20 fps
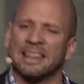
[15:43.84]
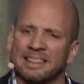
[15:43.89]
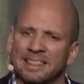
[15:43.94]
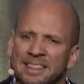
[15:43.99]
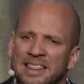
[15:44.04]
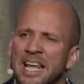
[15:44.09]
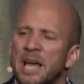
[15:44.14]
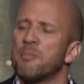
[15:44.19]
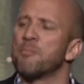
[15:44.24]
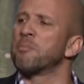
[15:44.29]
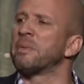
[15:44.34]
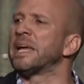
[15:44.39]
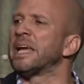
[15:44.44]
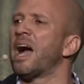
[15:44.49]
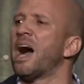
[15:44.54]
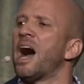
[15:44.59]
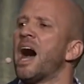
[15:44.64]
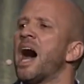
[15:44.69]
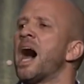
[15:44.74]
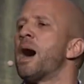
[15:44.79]
lit me
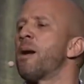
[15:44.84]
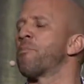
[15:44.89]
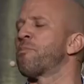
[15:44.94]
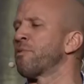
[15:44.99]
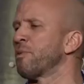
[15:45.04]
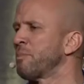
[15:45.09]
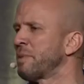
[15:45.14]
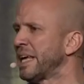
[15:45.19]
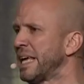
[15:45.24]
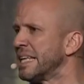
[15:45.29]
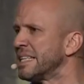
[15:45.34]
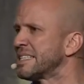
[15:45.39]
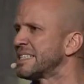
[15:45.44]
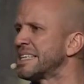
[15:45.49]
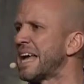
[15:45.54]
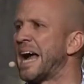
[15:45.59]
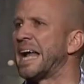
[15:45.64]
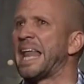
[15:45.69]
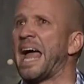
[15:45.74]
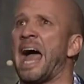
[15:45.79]
up from the
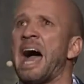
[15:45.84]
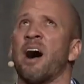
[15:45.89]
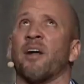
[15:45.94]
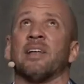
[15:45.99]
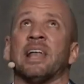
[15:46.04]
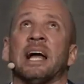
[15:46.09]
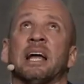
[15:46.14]
inside out, and I